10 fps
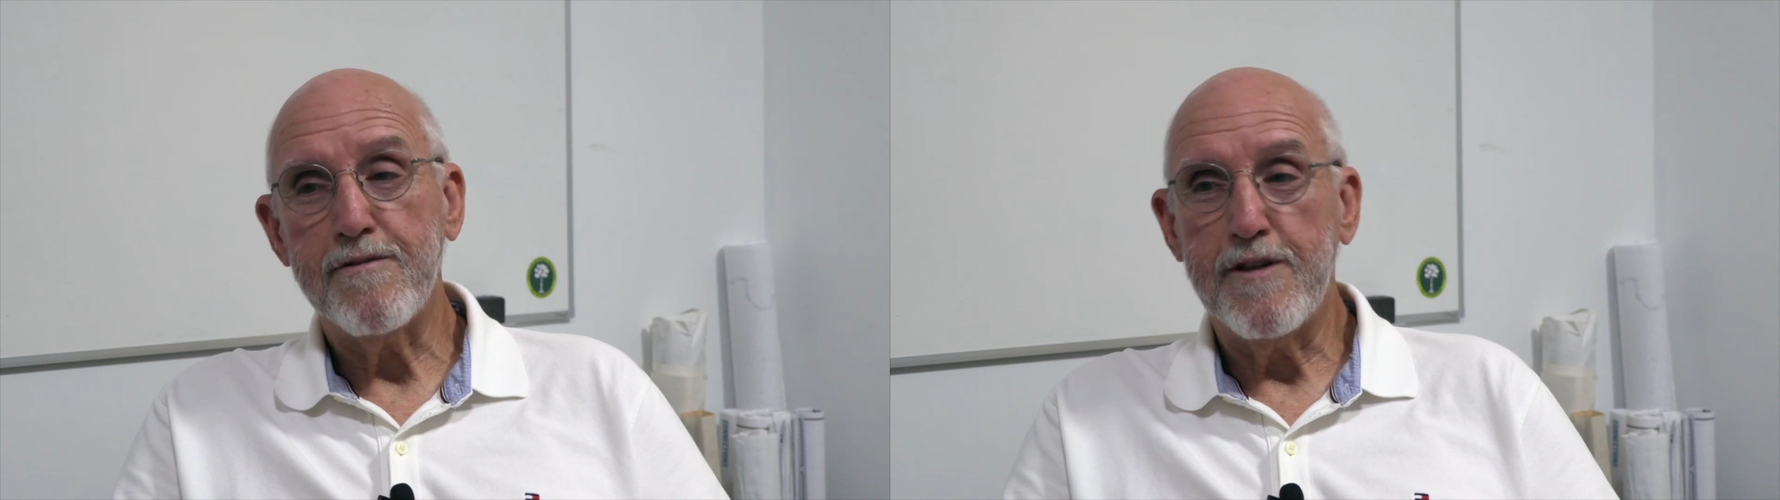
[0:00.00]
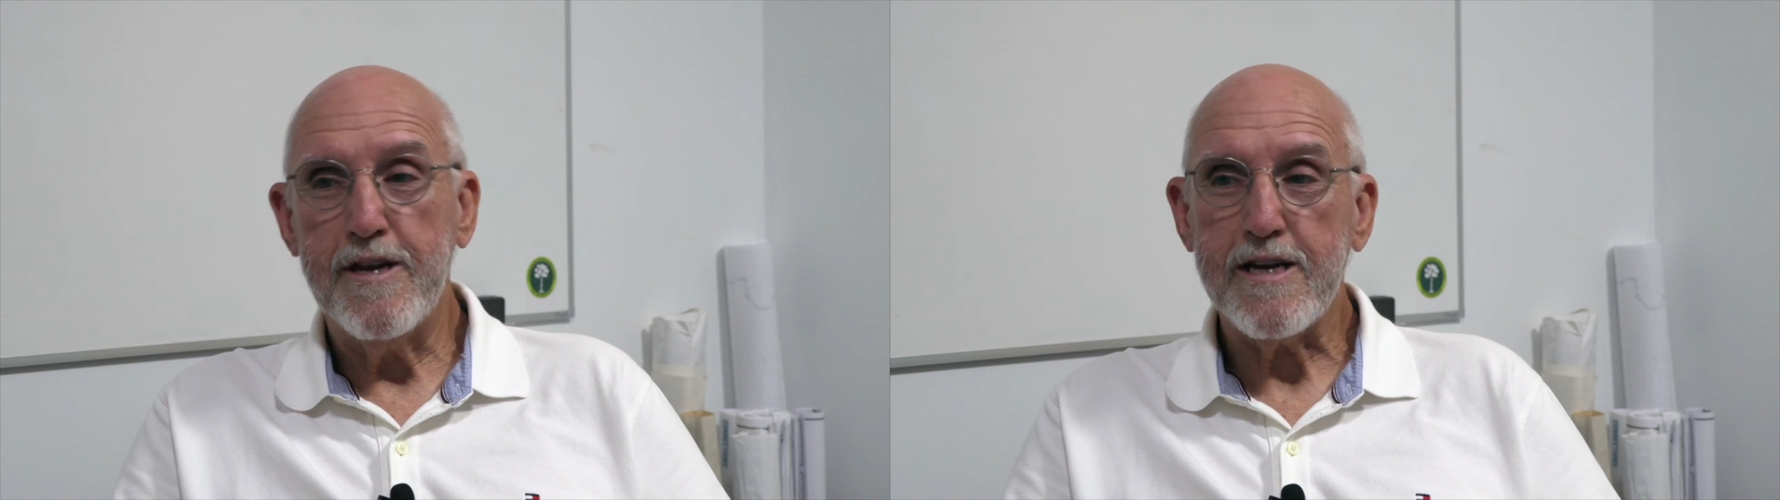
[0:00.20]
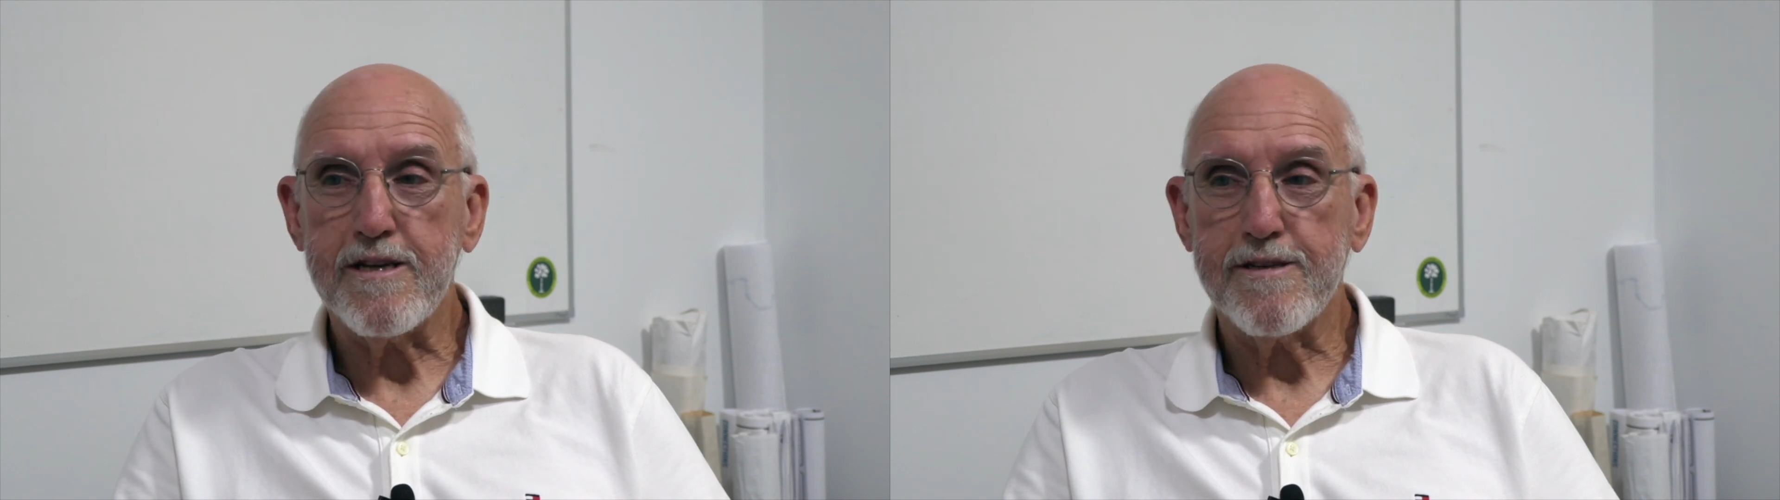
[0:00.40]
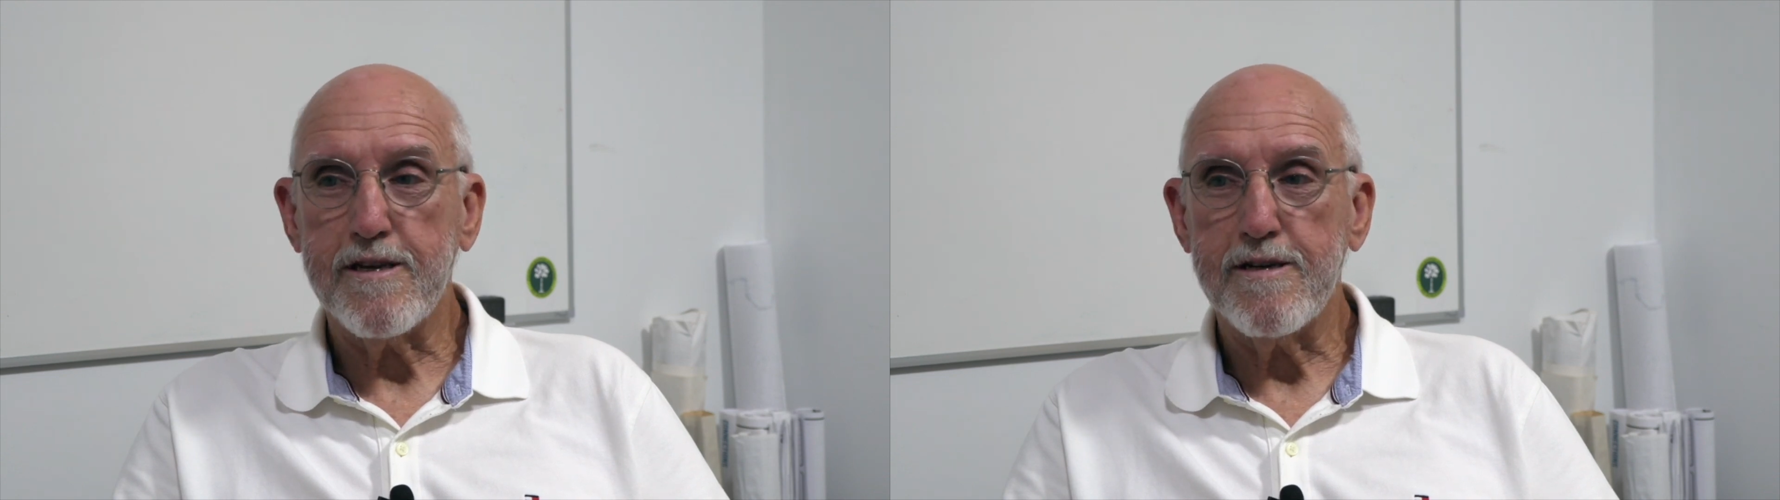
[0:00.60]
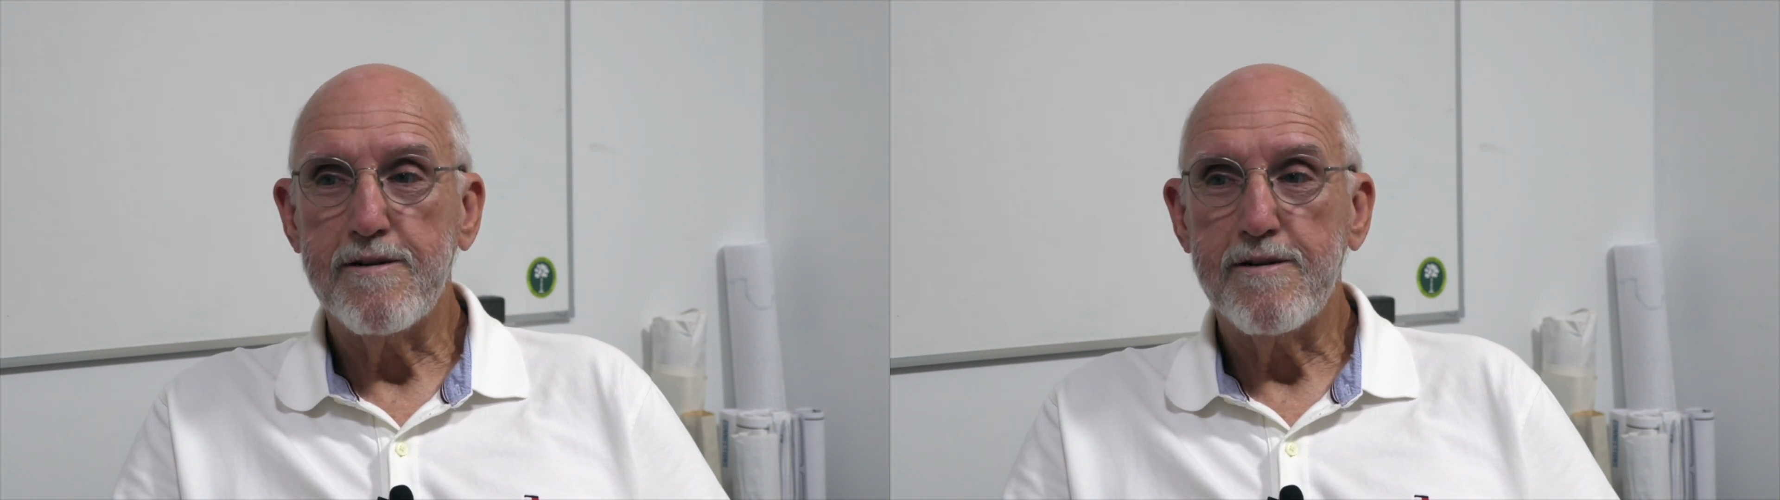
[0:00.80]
The next